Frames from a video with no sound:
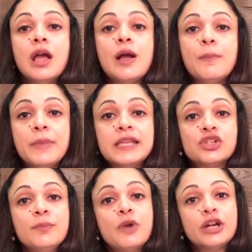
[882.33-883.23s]
based
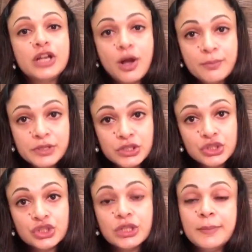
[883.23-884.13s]
on body
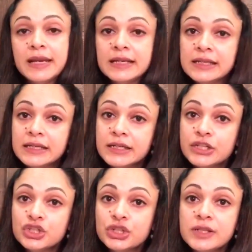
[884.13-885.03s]
composition, medical
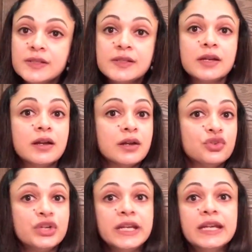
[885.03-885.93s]
conditions,
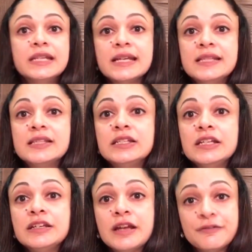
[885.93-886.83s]
training
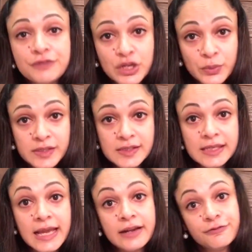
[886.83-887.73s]
intensity and frequency,
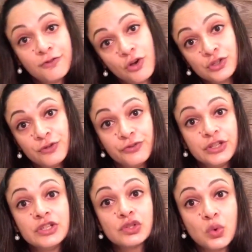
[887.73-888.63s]
and of course your
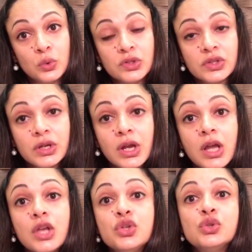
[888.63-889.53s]
fitness goals.
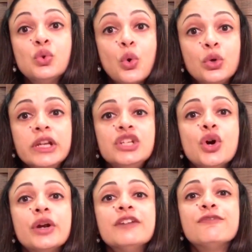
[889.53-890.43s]
So, only
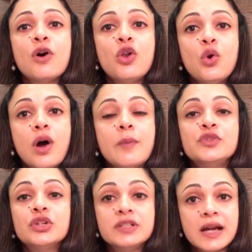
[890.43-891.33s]
during follow-ups
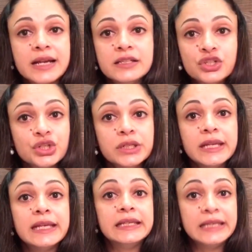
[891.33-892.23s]
your dietitian
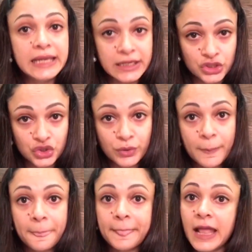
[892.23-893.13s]
can gauge
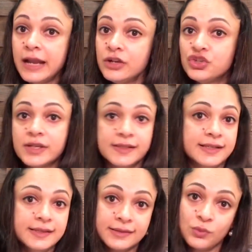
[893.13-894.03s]
and adjust
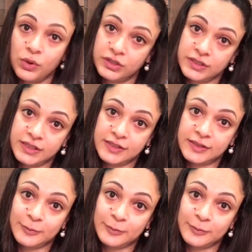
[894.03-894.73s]
these quantities.